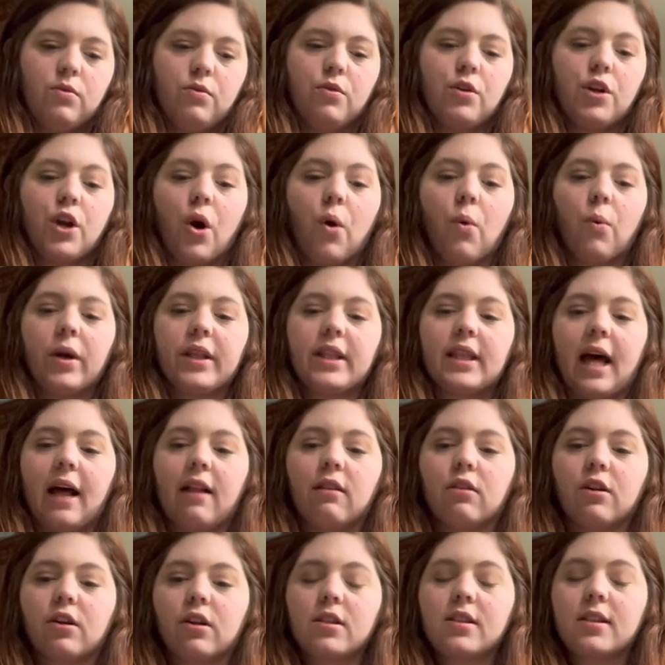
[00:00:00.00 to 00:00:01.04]
know what
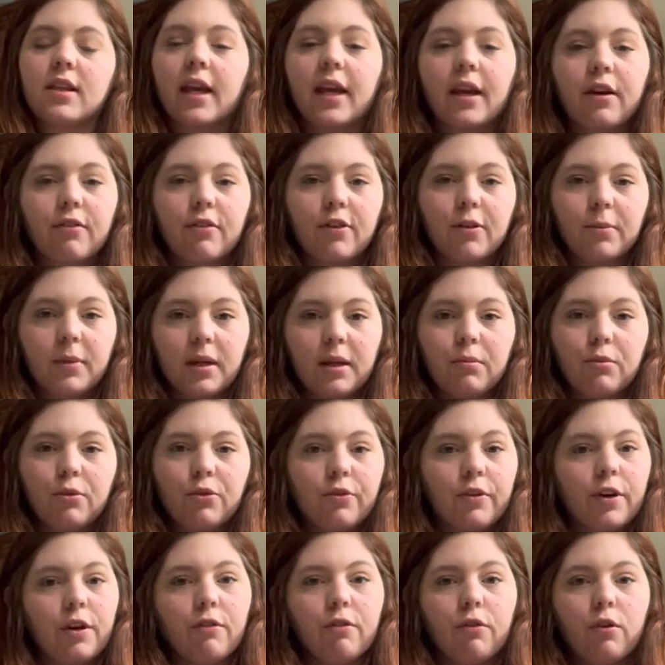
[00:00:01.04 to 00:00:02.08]
that looks like for me
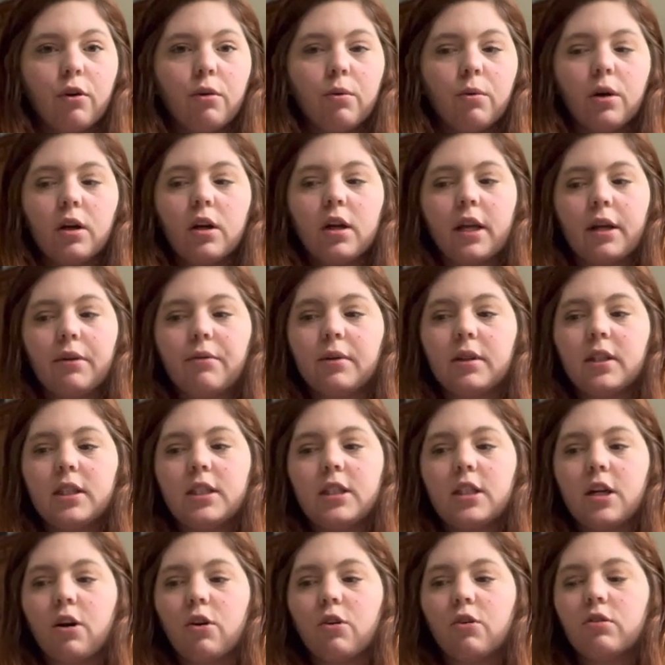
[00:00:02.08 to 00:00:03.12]
moving forward. I really
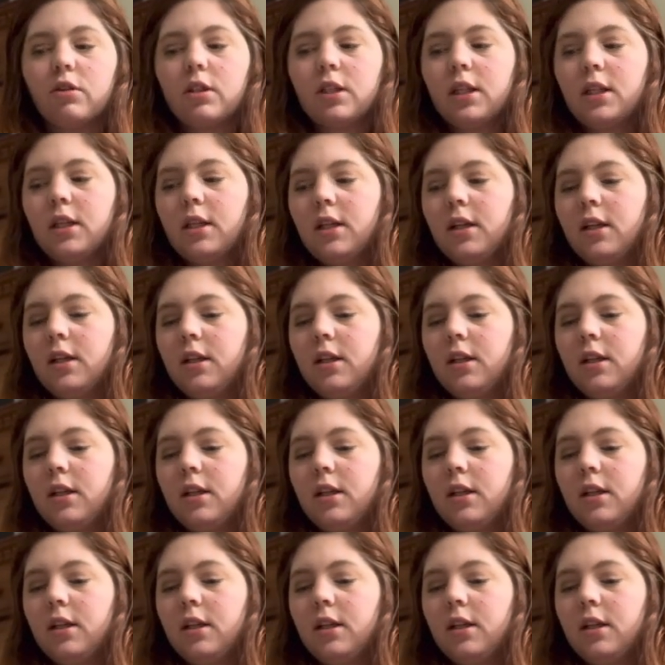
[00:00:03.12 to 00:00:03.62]
don't.